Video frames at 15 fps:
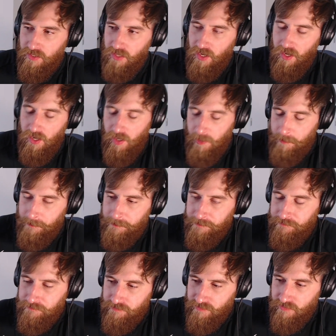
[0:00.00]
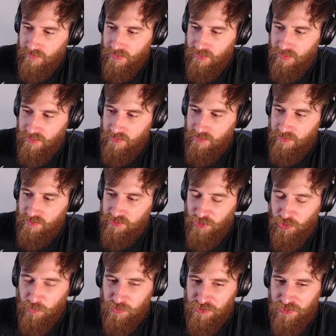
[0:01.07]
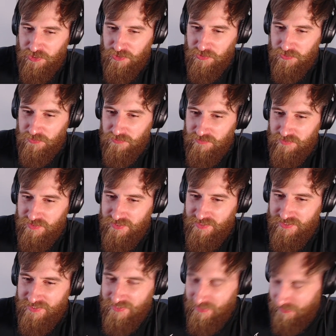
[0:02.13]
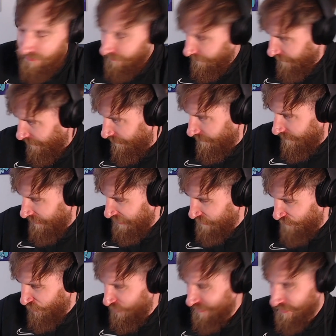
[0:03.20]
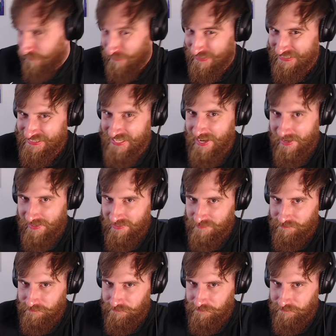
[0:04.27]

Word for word: Um, so the hook was cool. Yeah. His verses were sick.